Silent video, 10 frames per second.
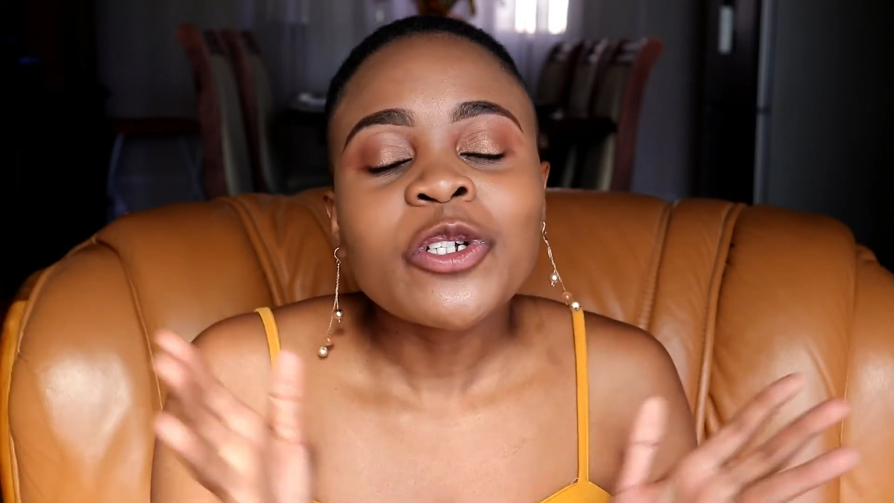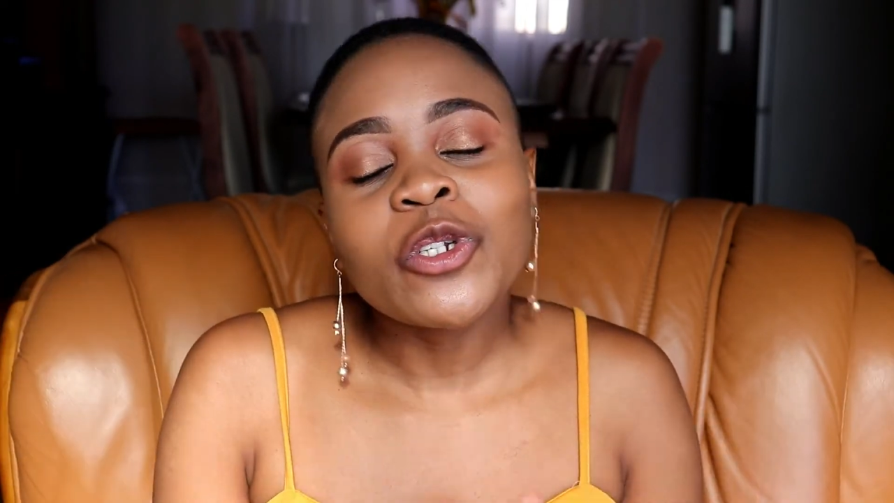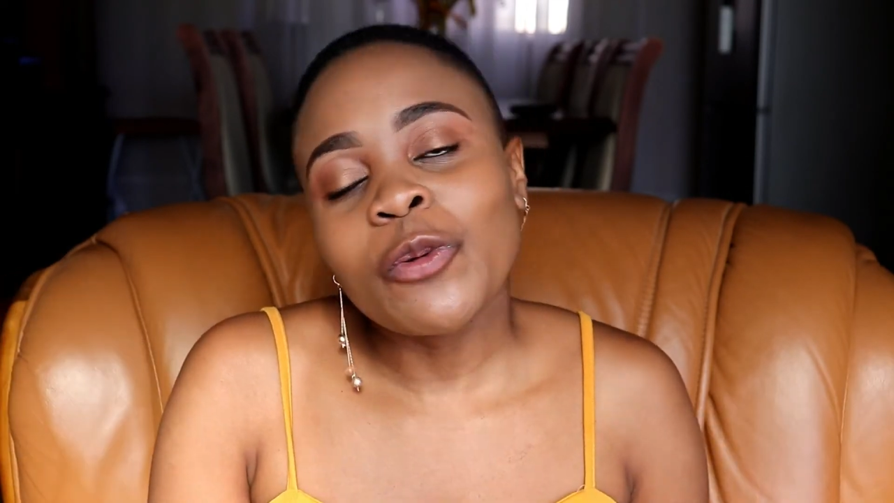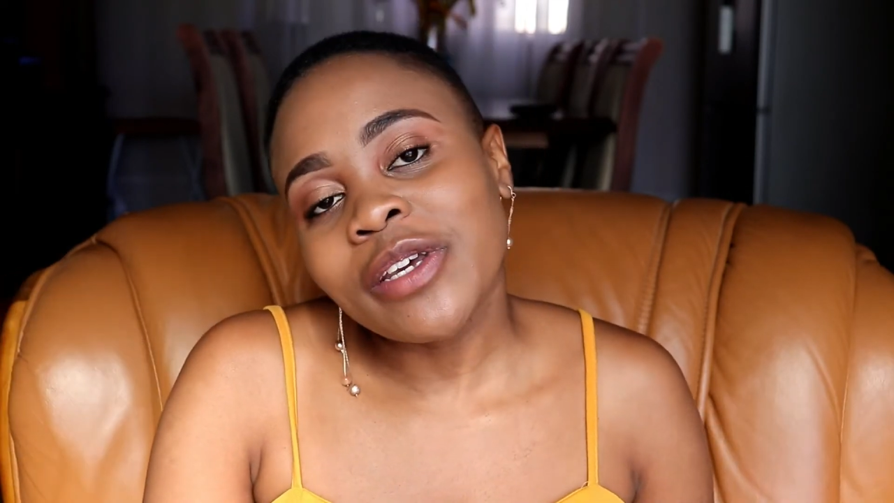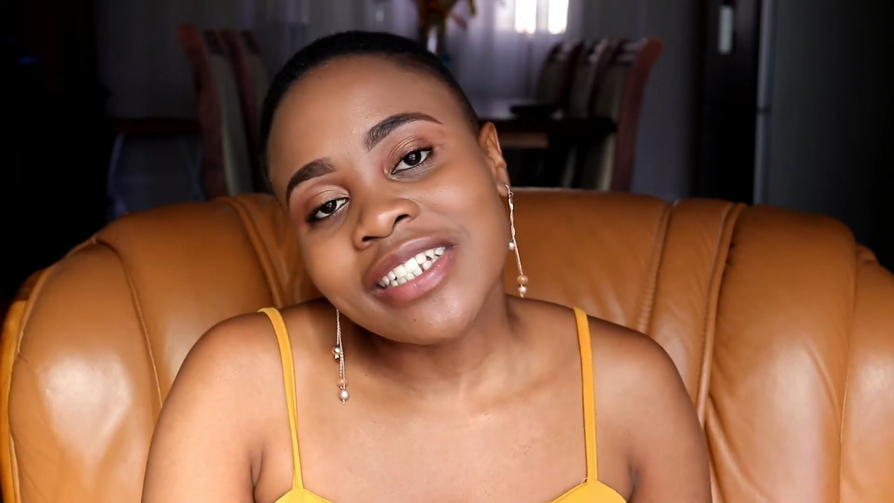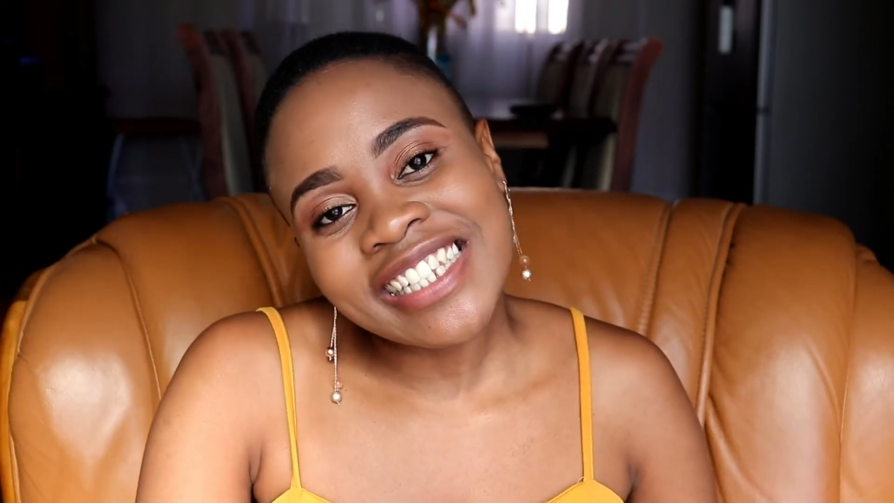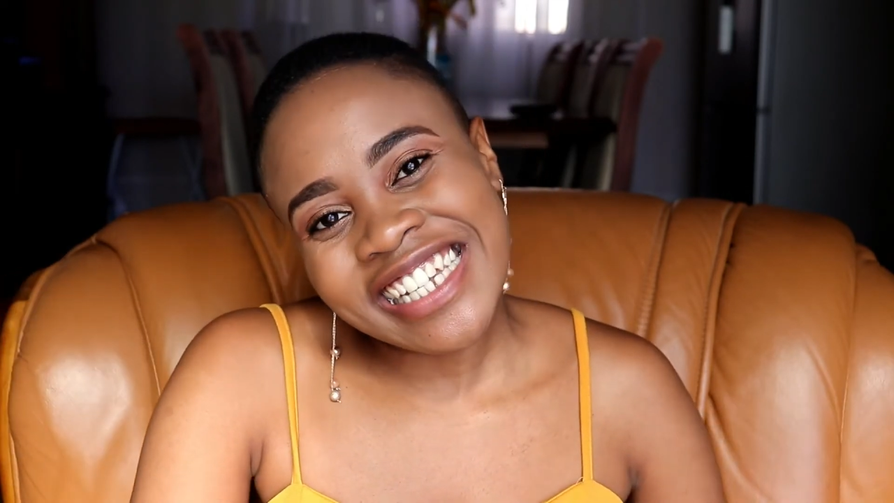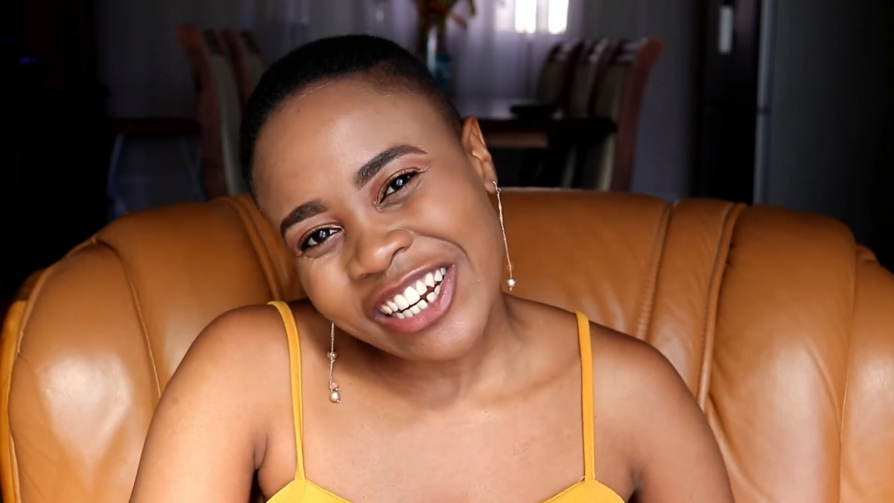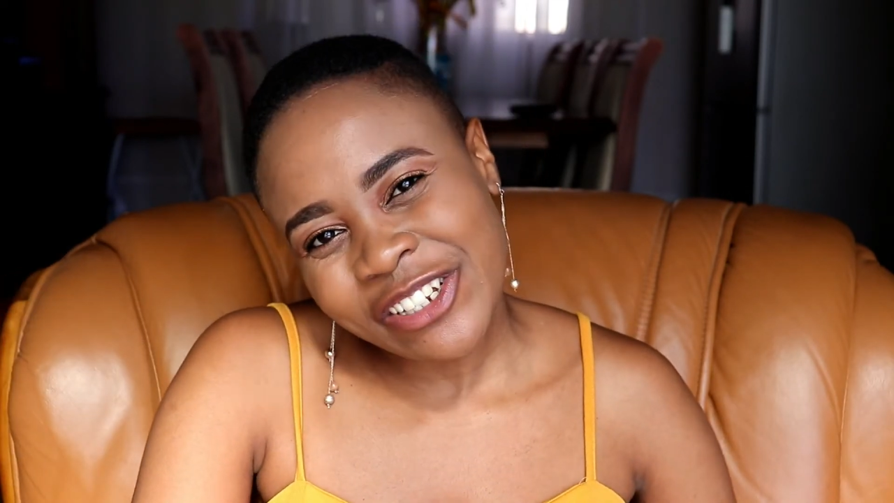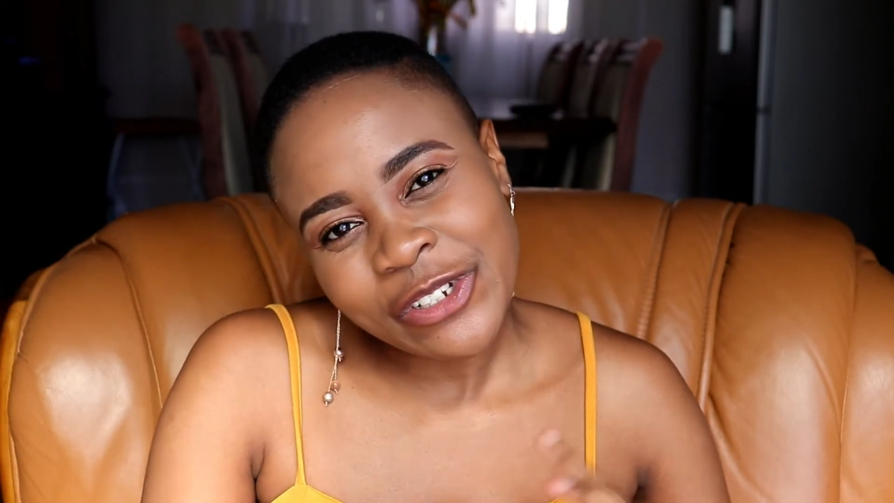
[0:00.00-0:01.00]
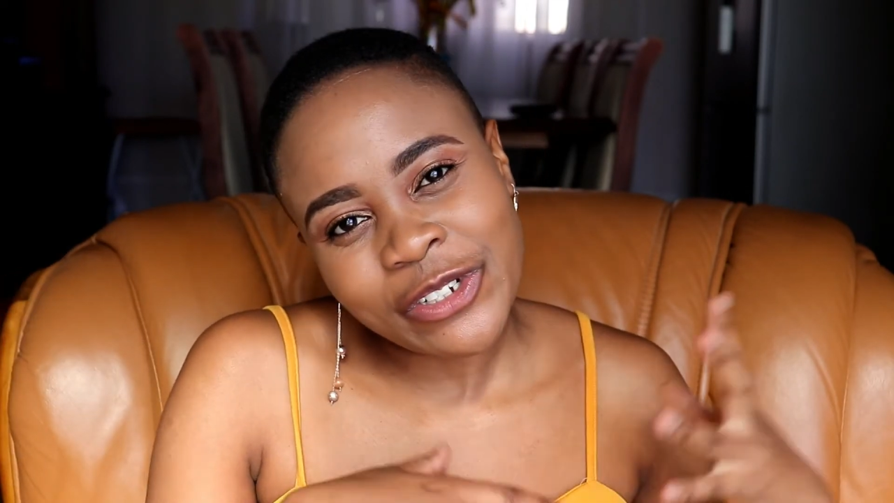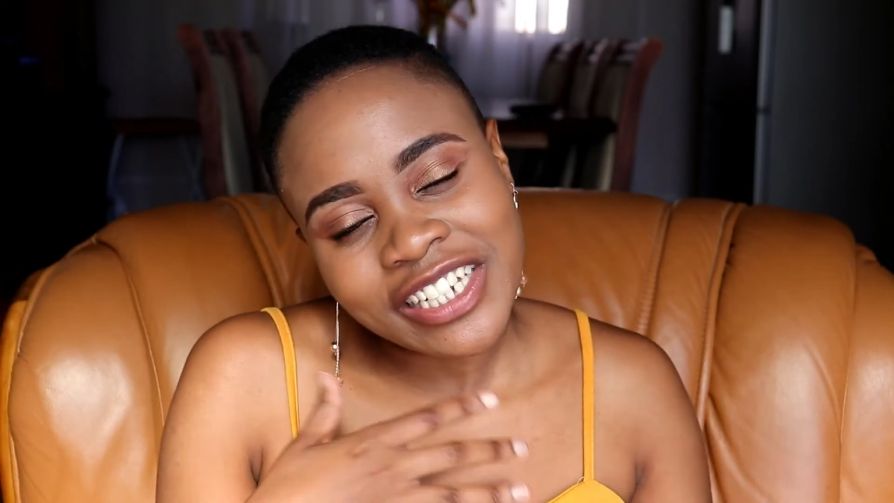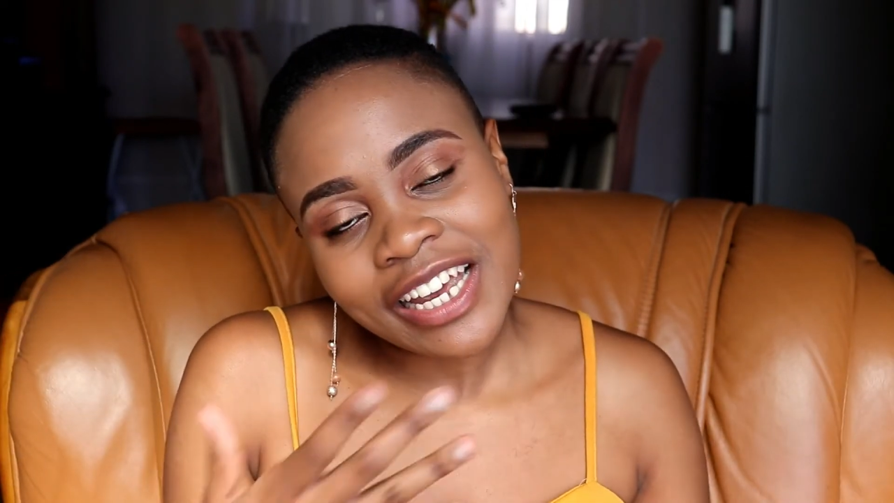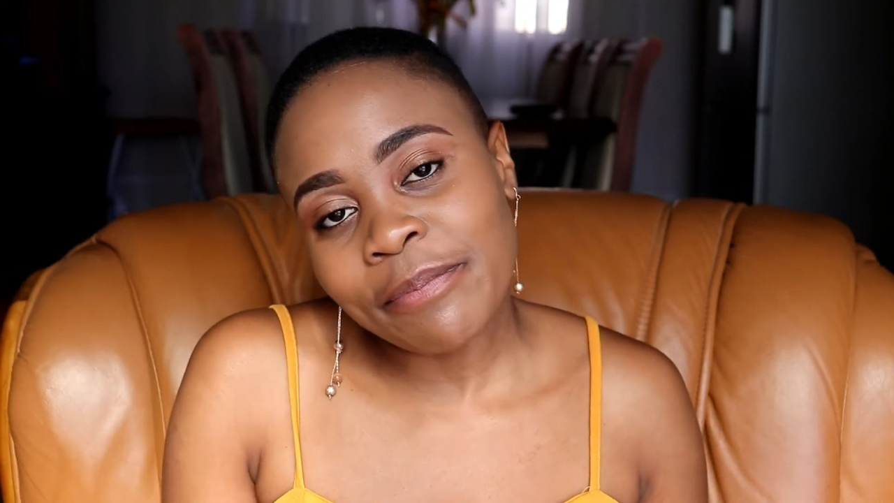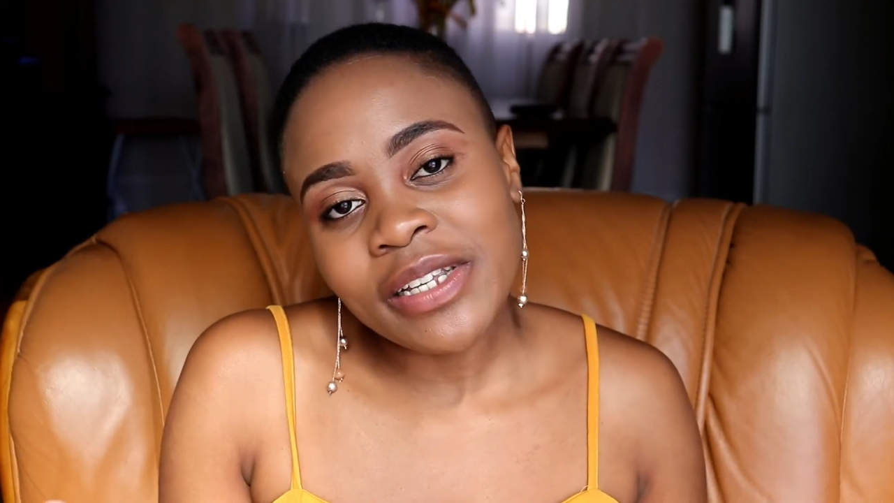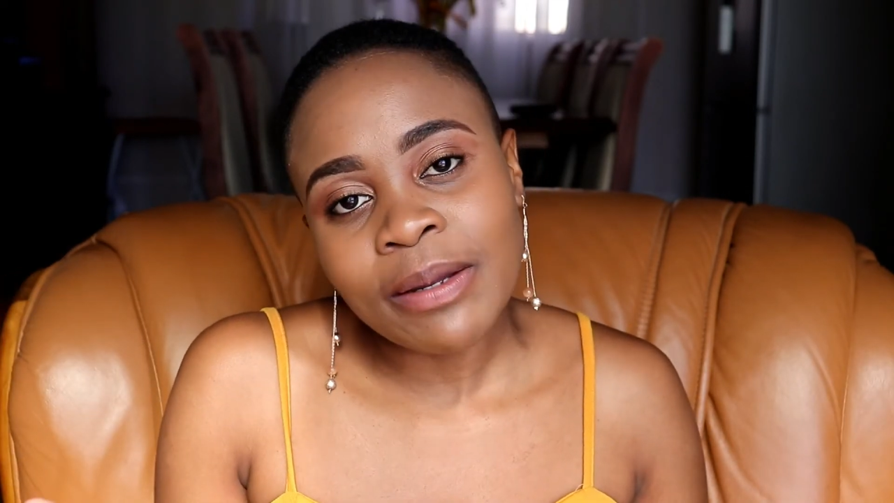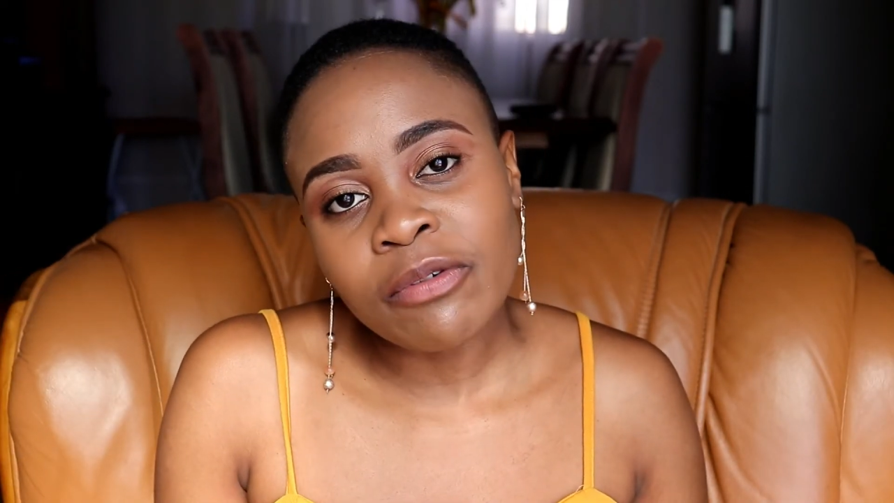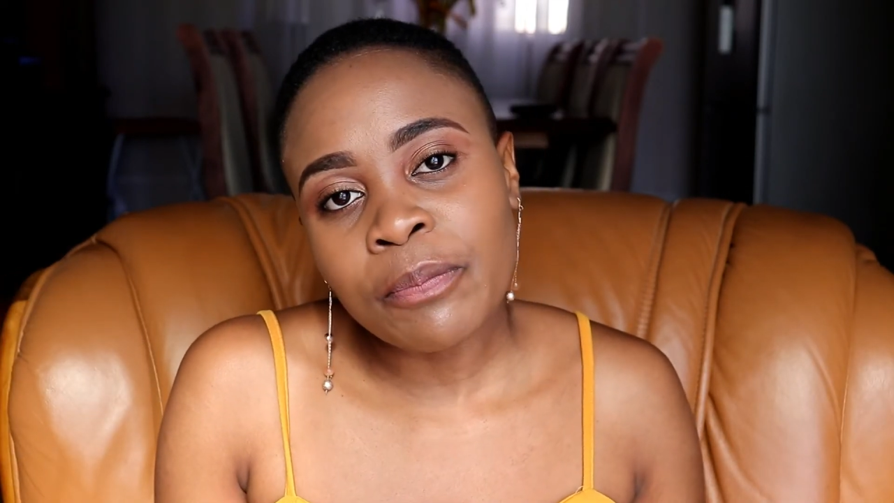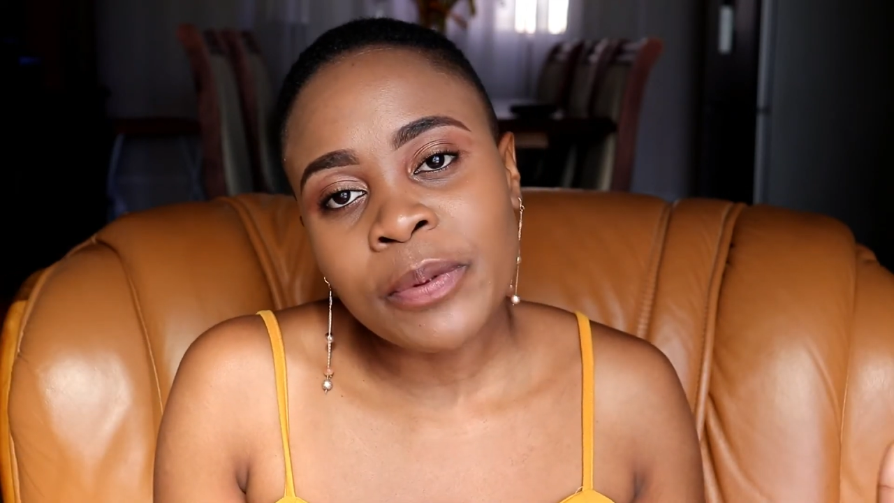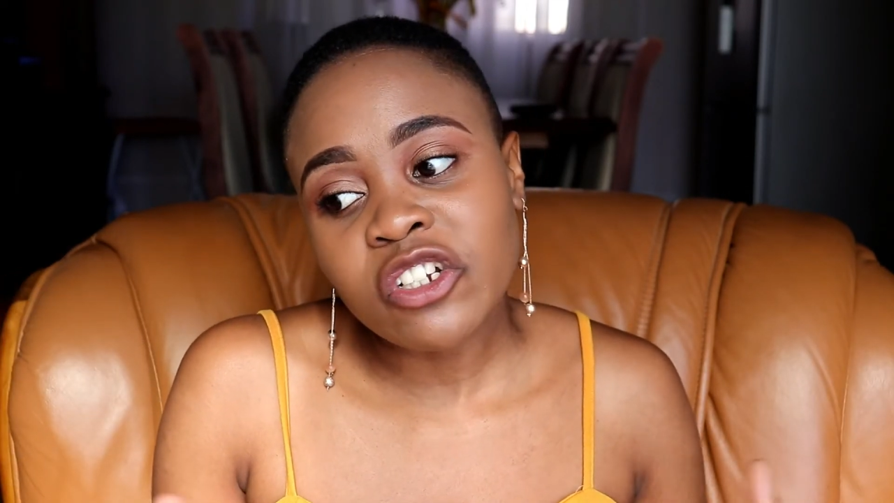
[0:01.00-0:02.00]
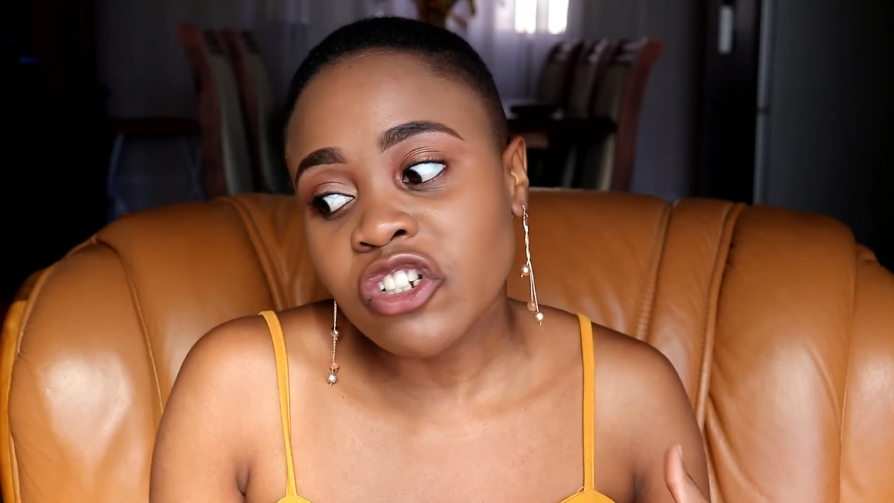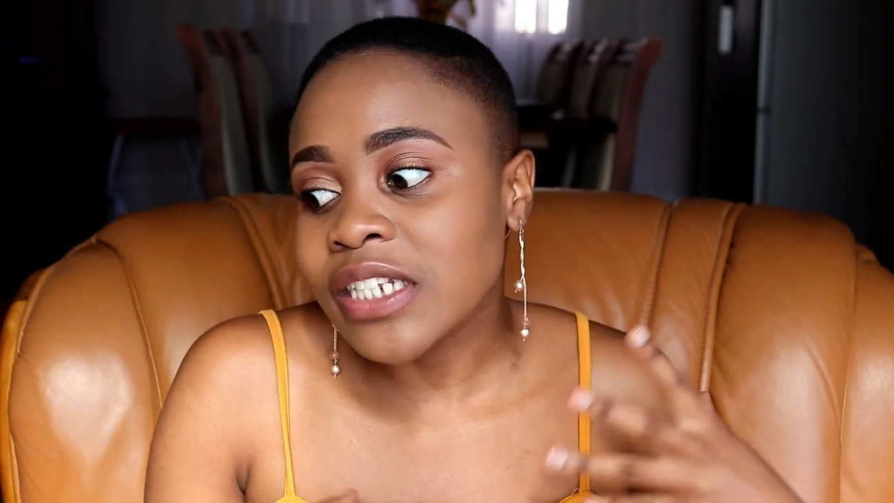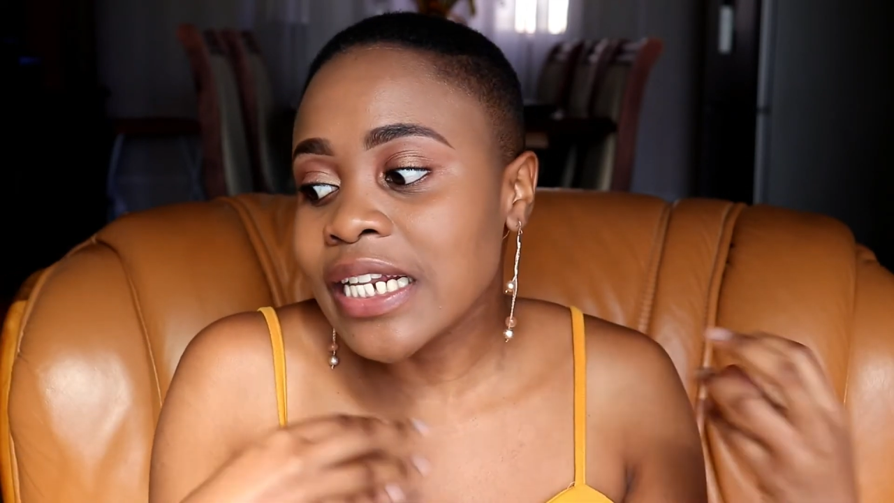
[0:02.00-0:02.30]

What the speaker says: So don't be scared to DM me some of your pictures.